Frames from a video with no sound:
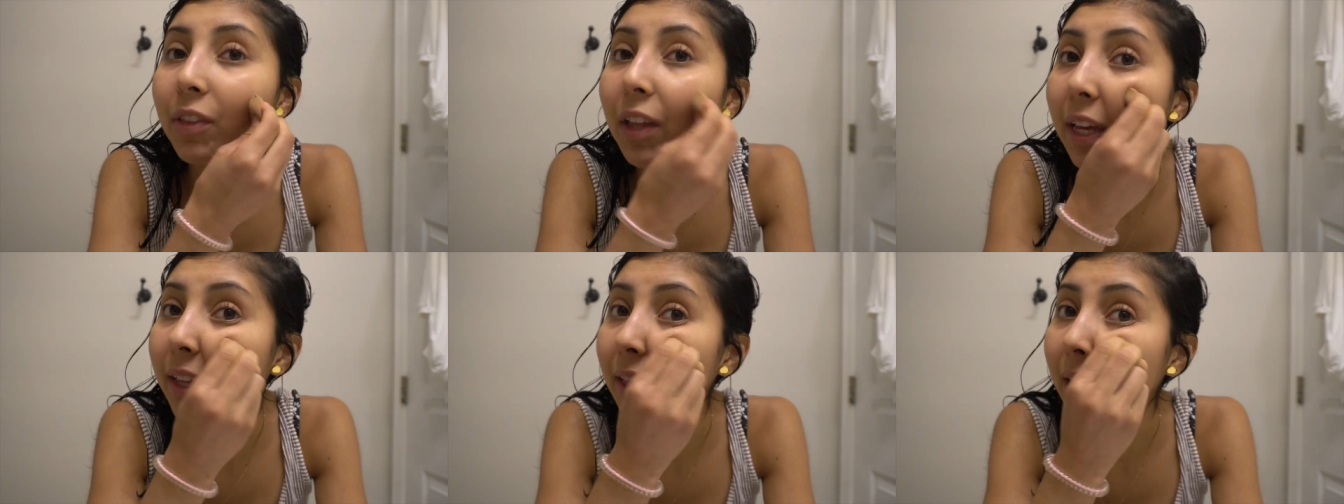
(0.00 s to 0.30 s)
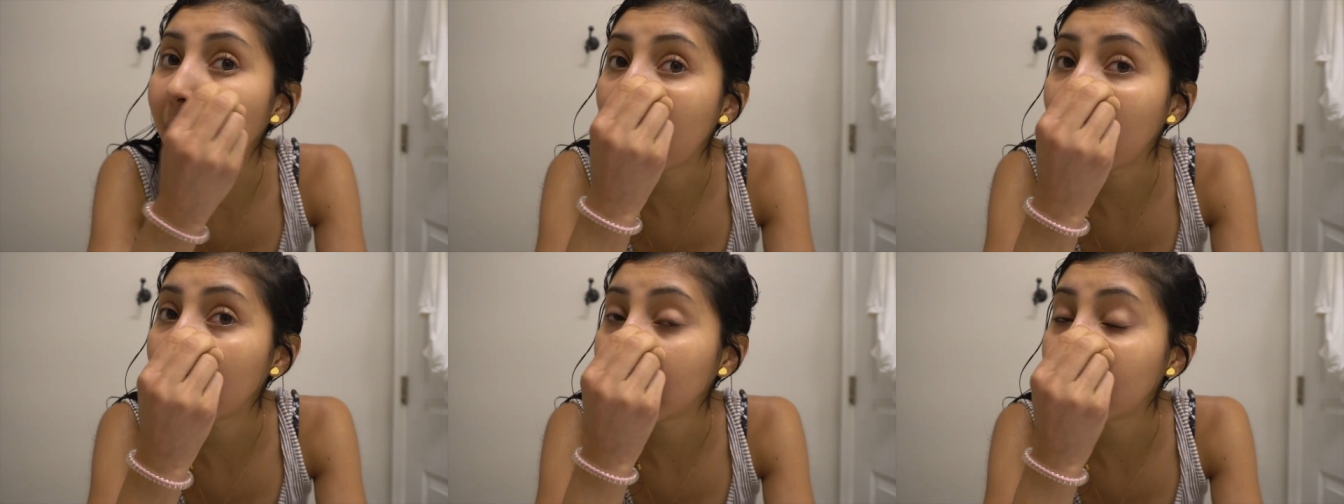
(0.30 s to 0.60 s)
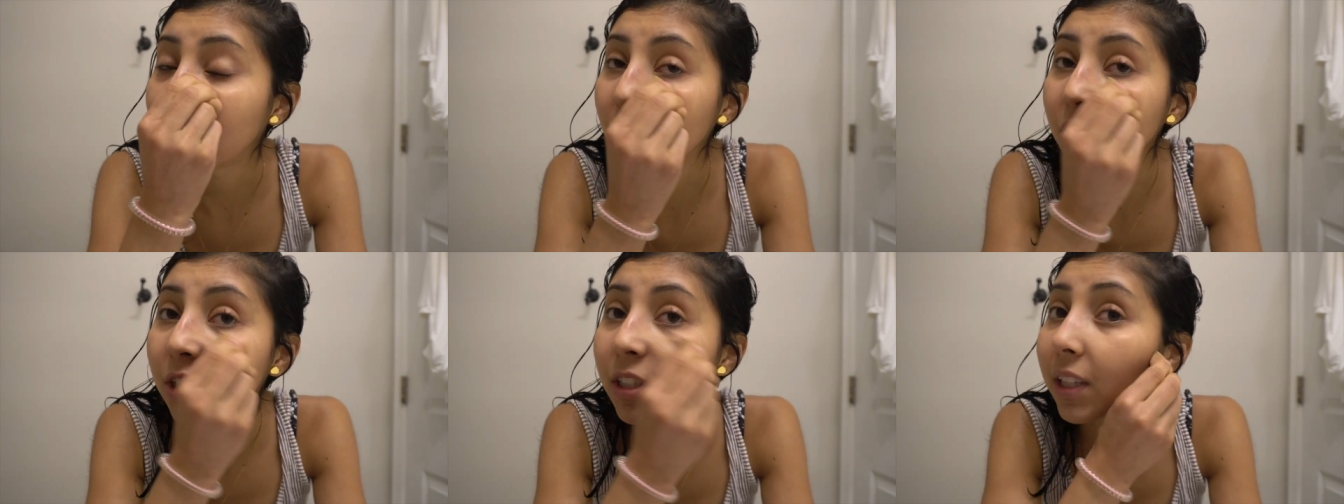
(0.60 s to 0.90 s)
like that
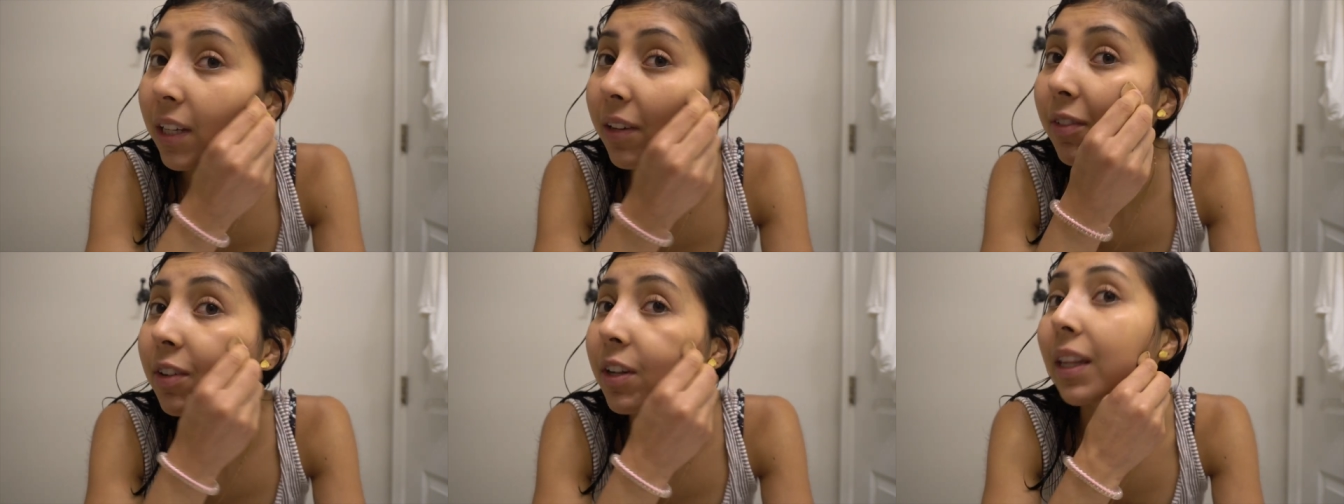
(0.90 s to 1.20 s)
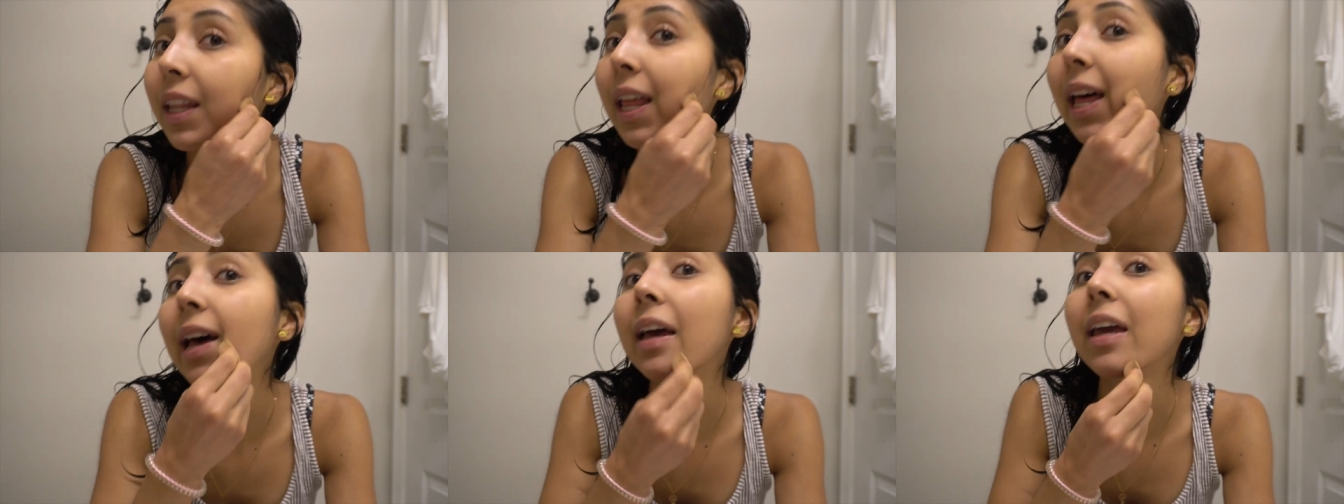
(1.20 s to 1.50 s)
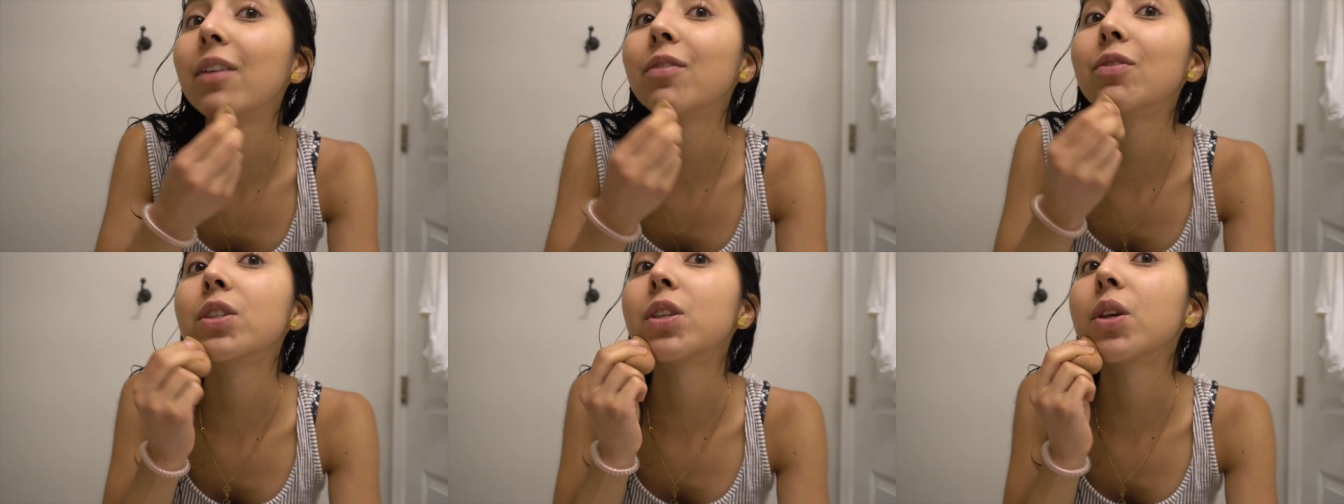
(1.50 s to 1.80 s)
and just living
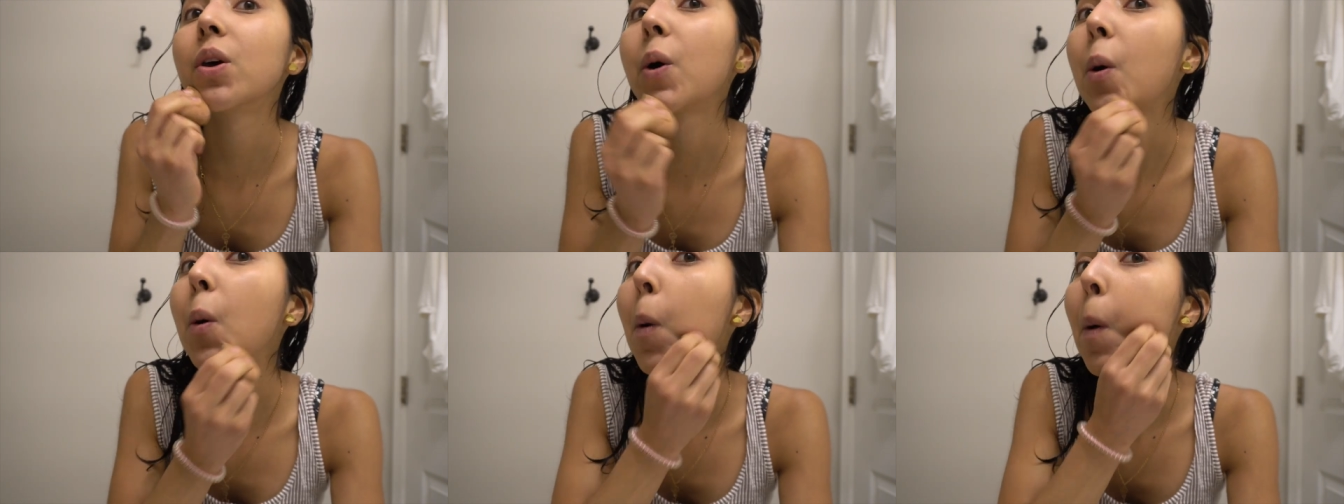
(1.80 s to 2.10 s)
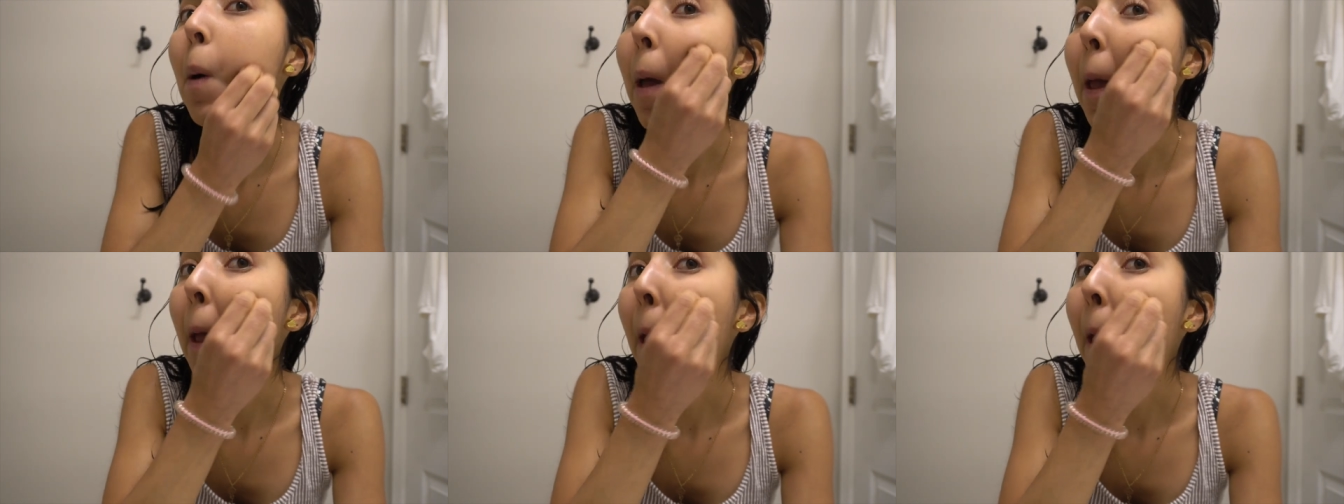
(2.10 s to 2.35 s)
life. So